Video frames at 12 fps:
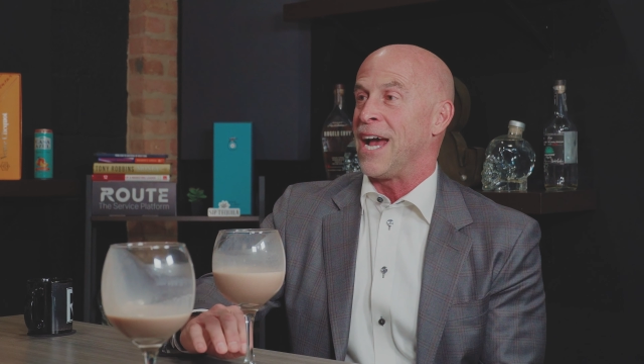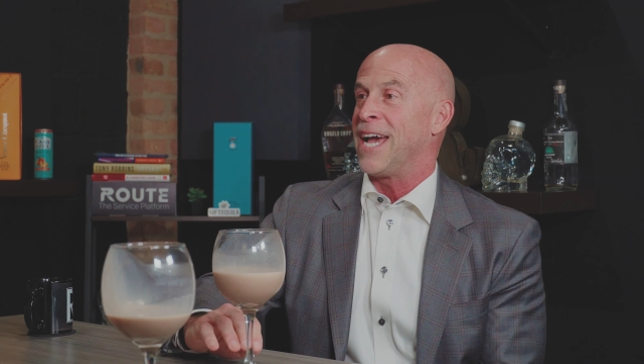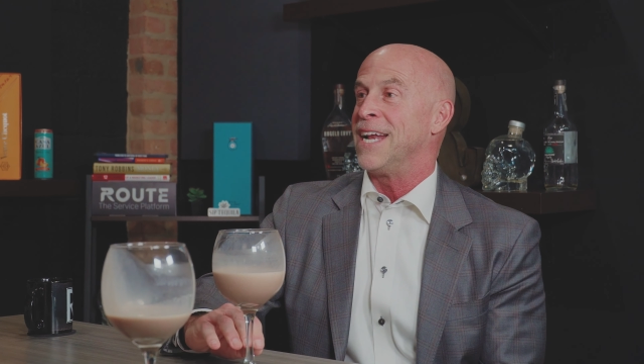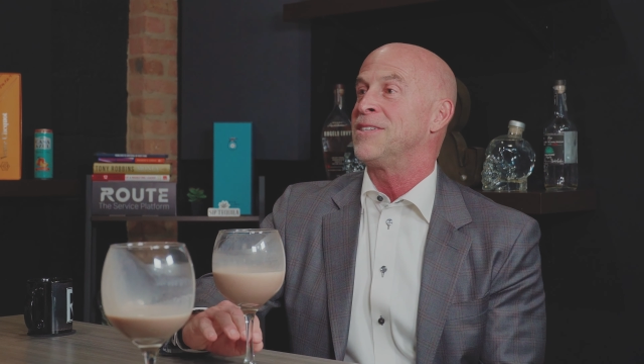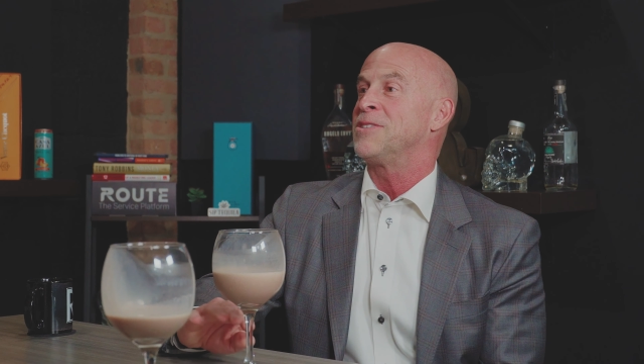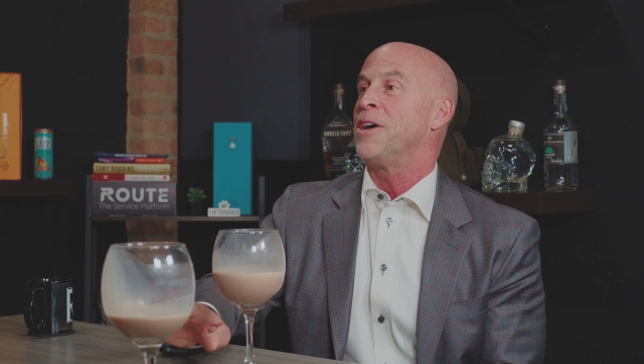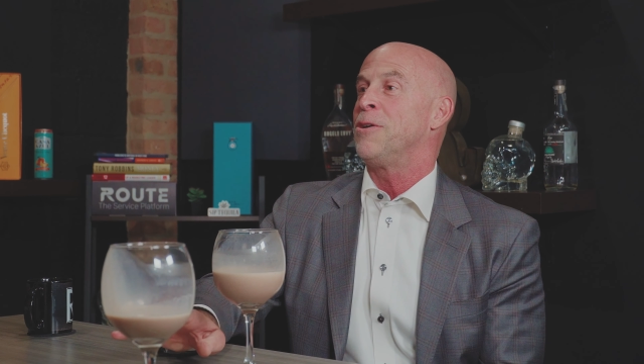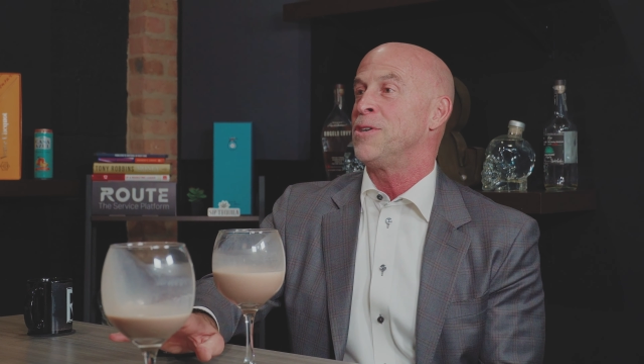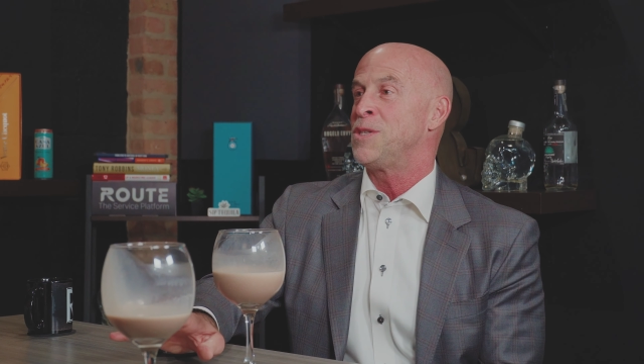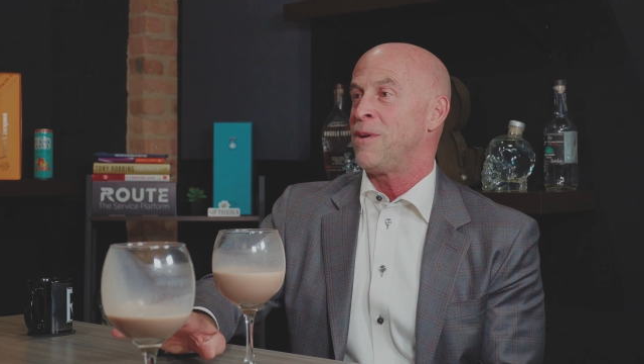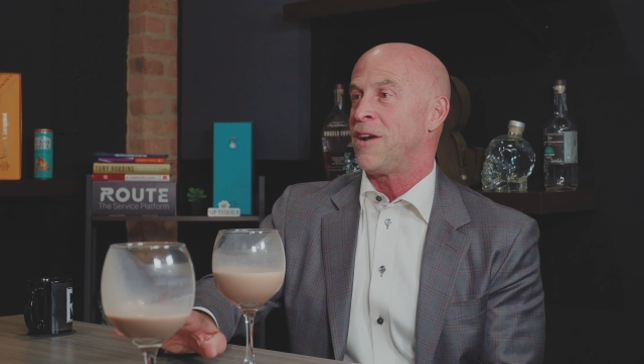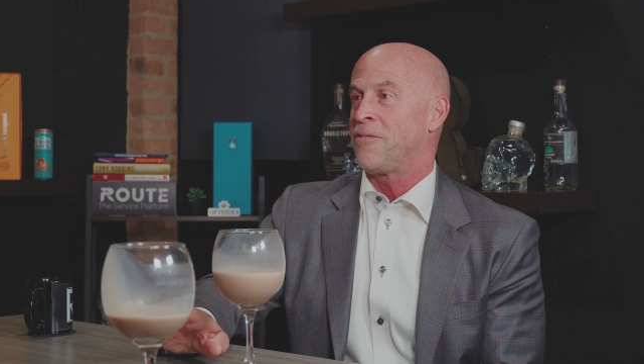I got a ton of
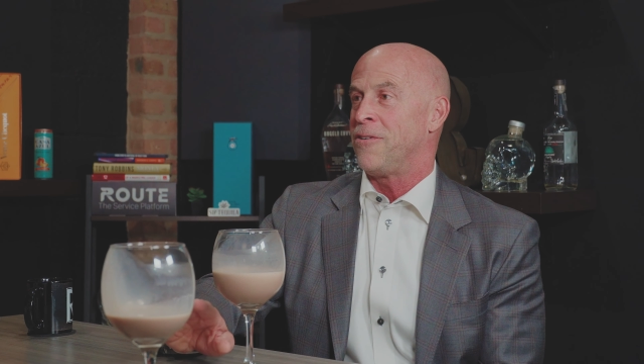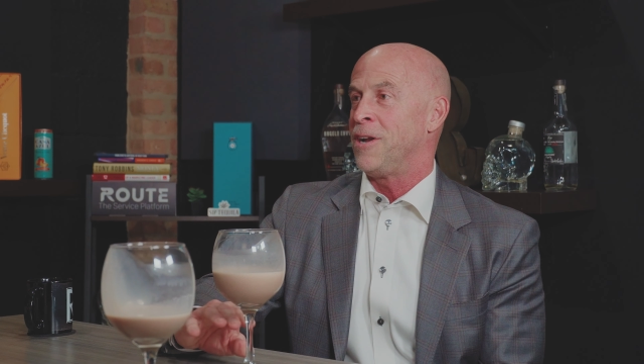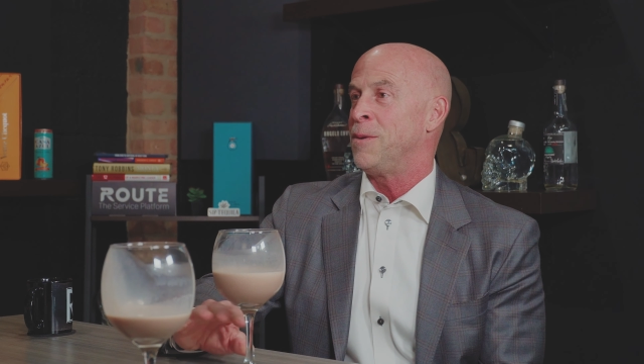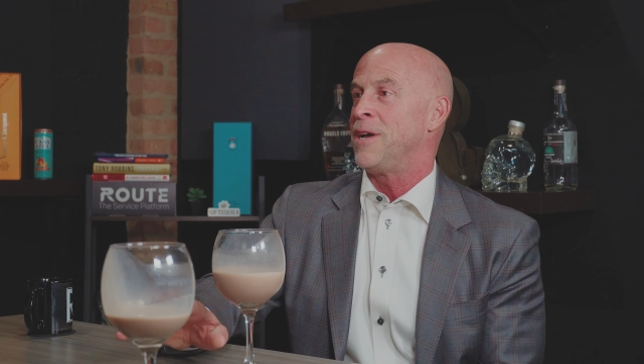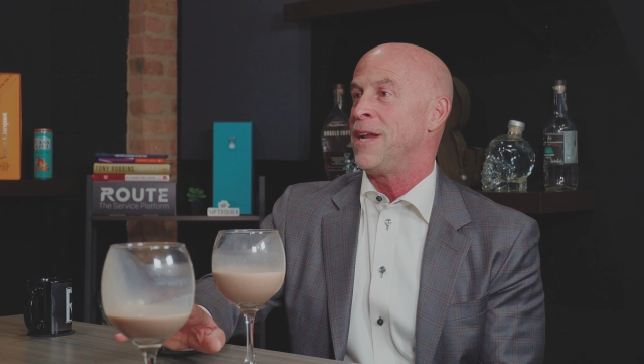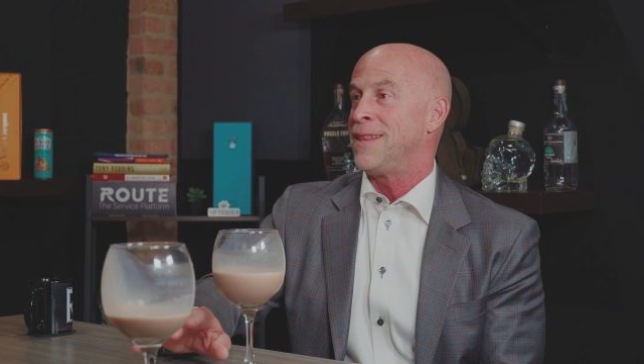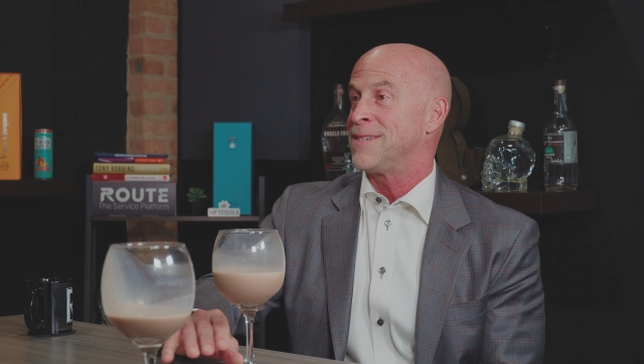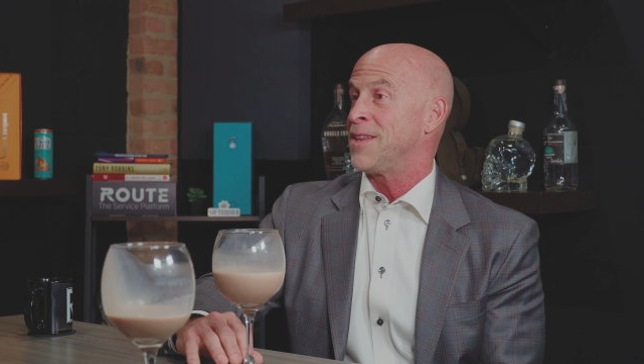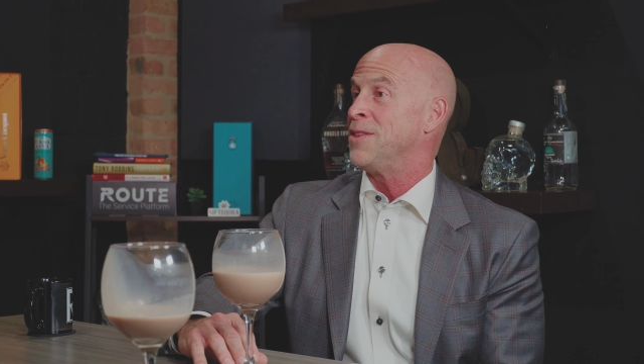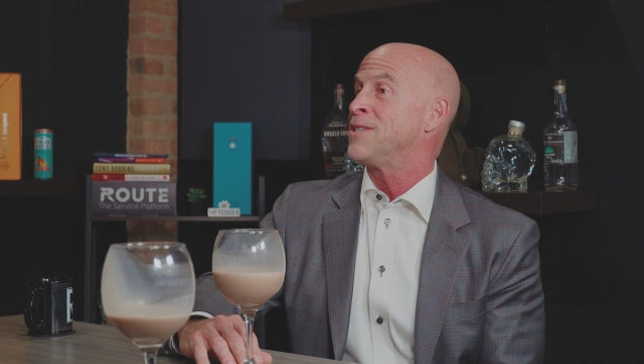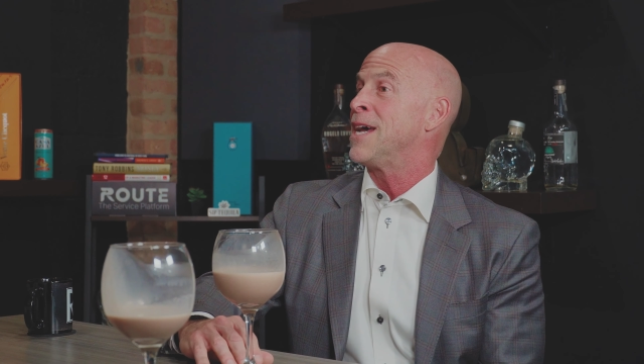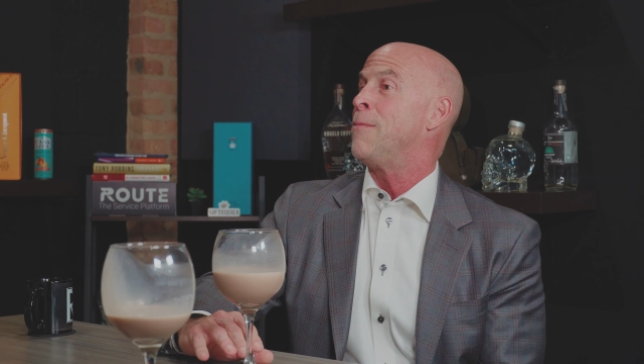respect for anybody that's
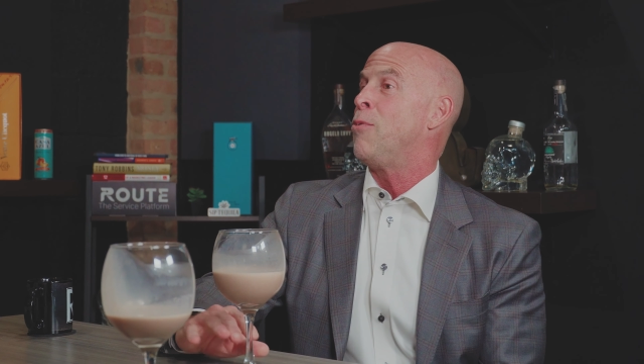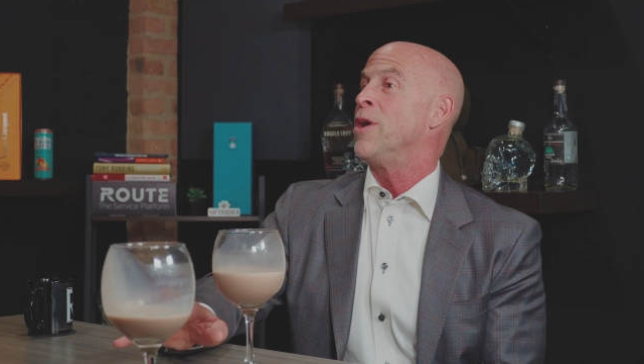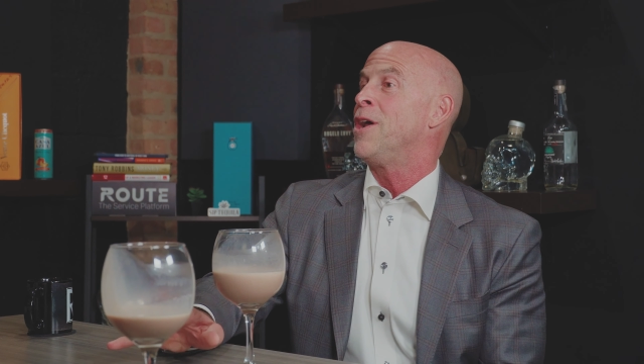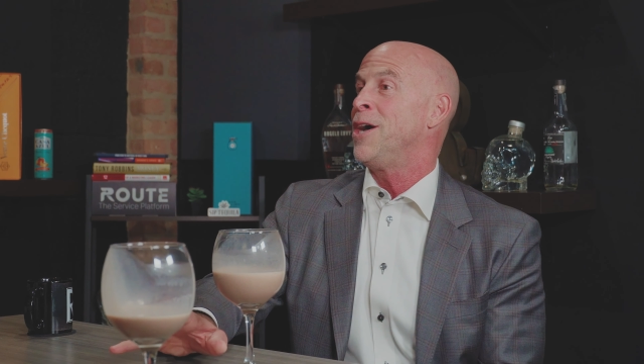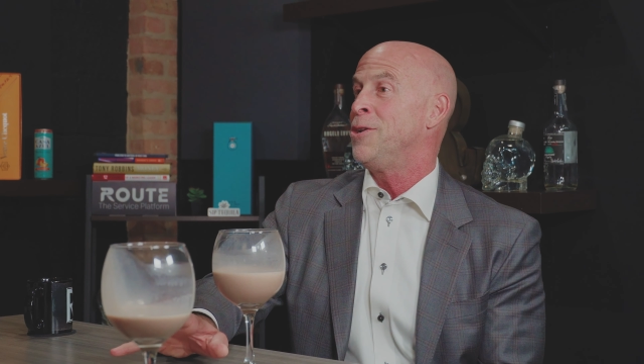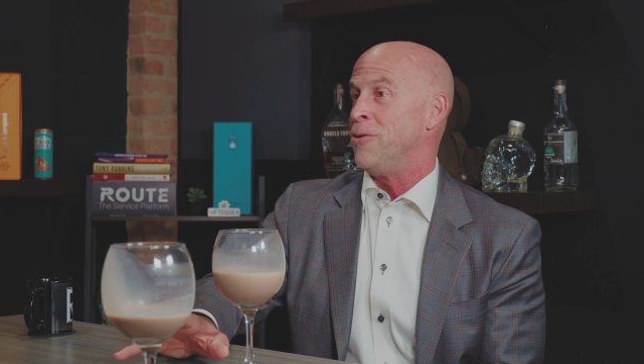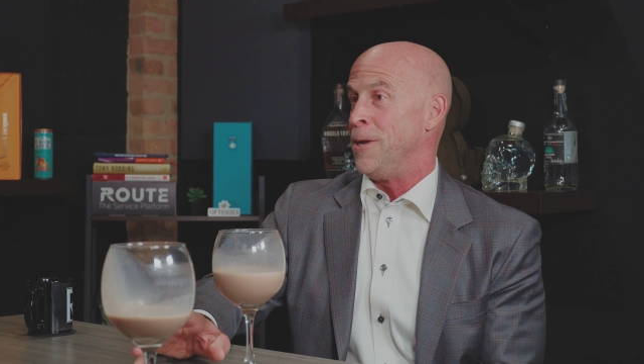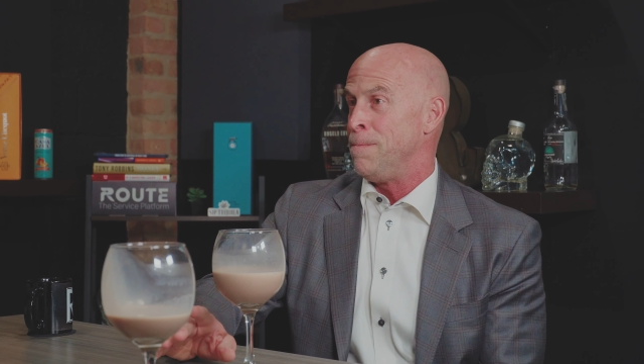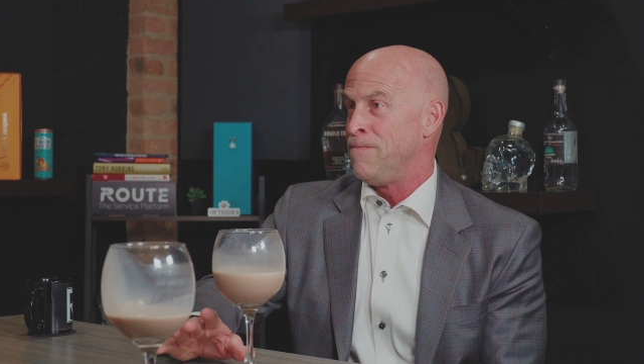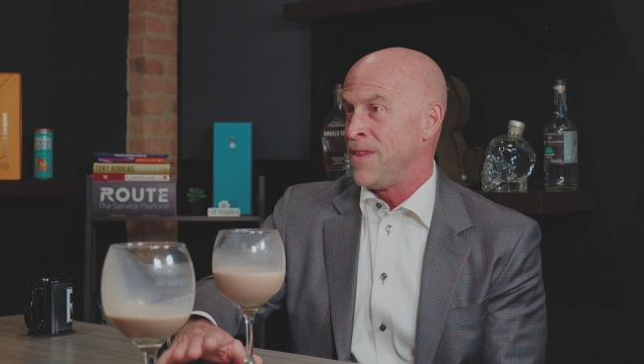in the top 100.